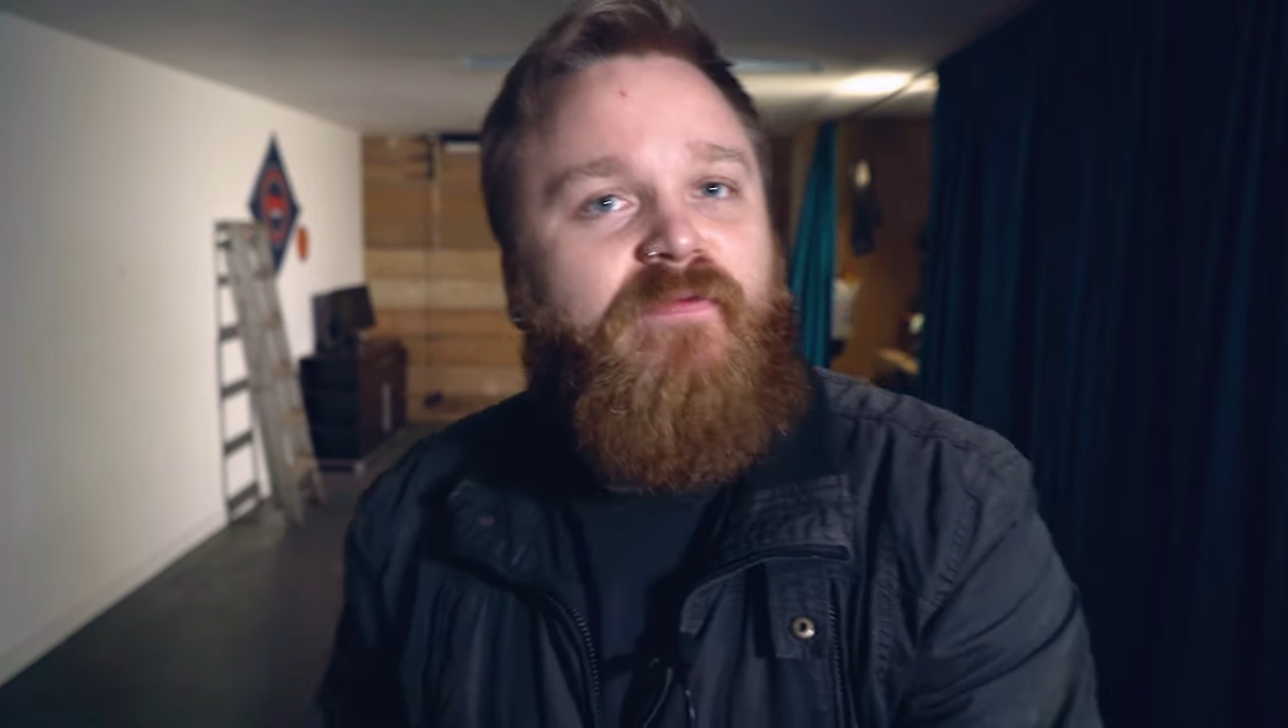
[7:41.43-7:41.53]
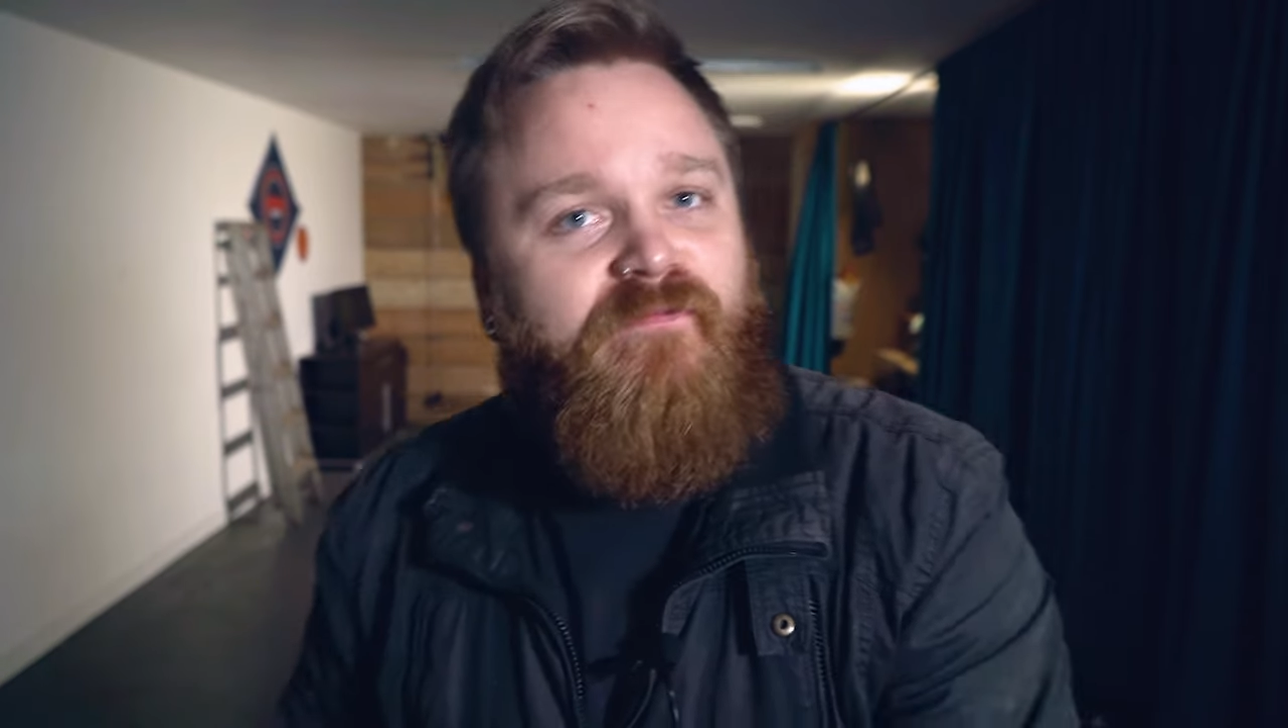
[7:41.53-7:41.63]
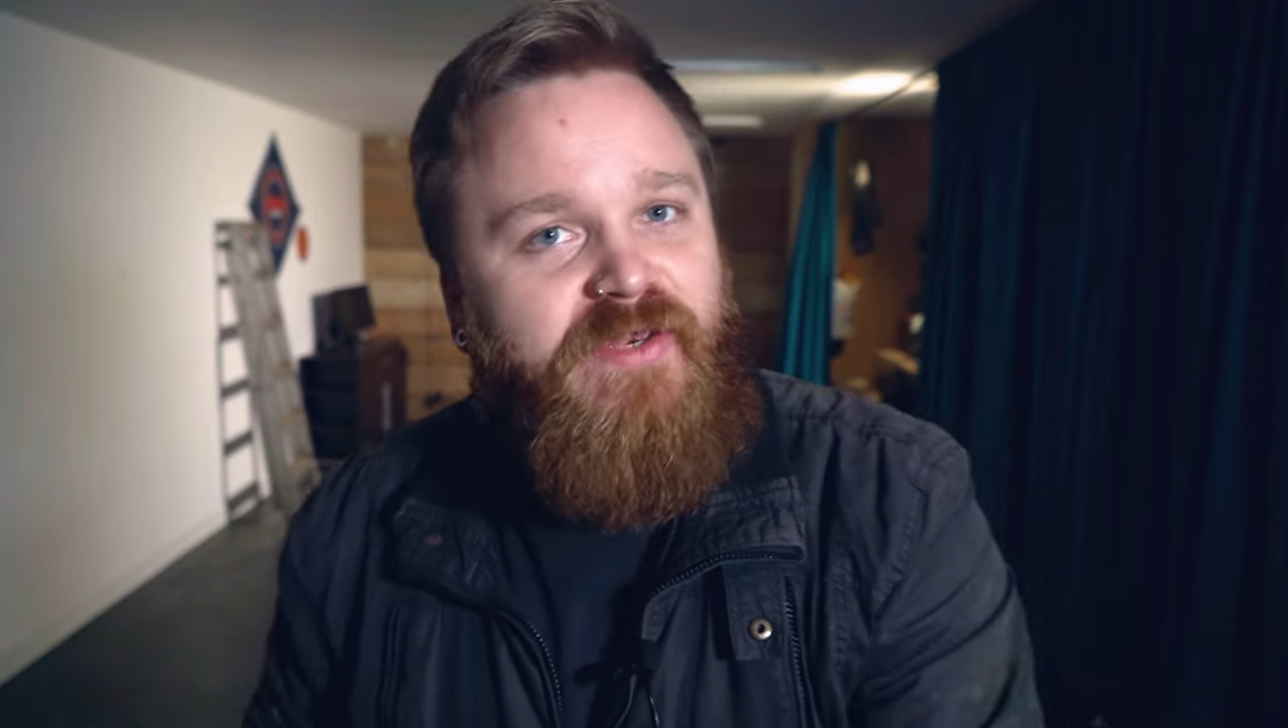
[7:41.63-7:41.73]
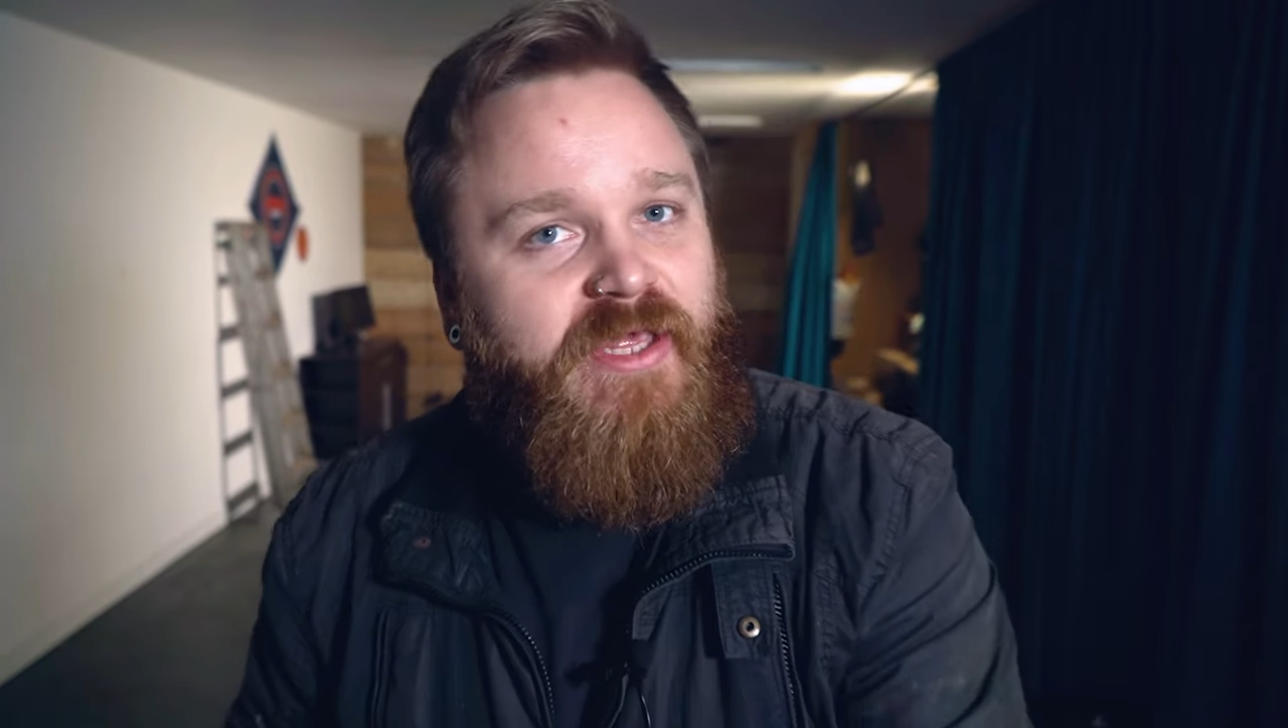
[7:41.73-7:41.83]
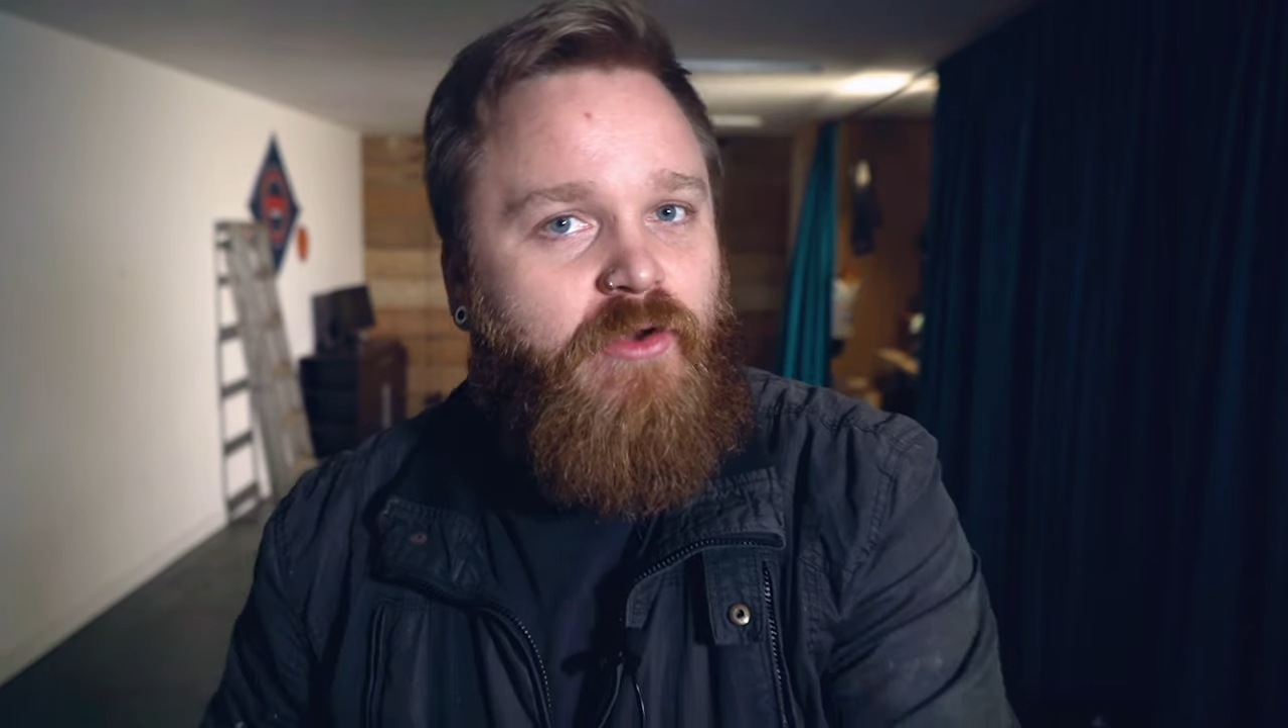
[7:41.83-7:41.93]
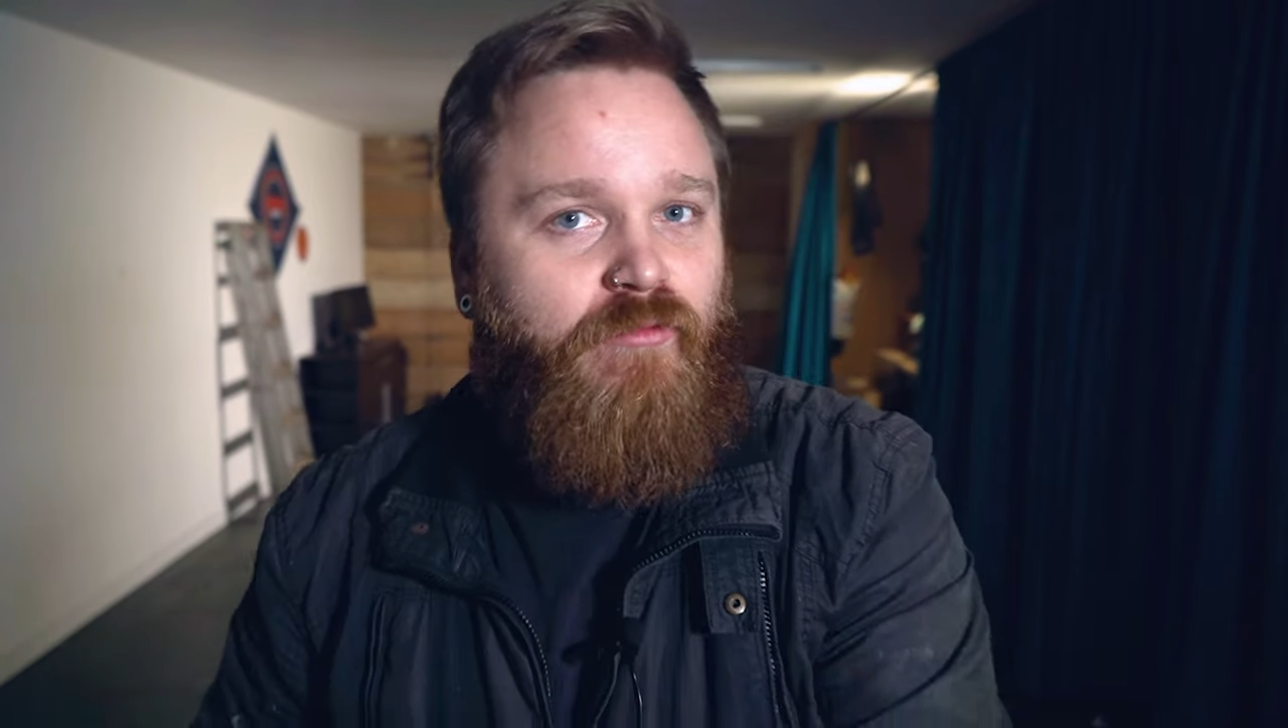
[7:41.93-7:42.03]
video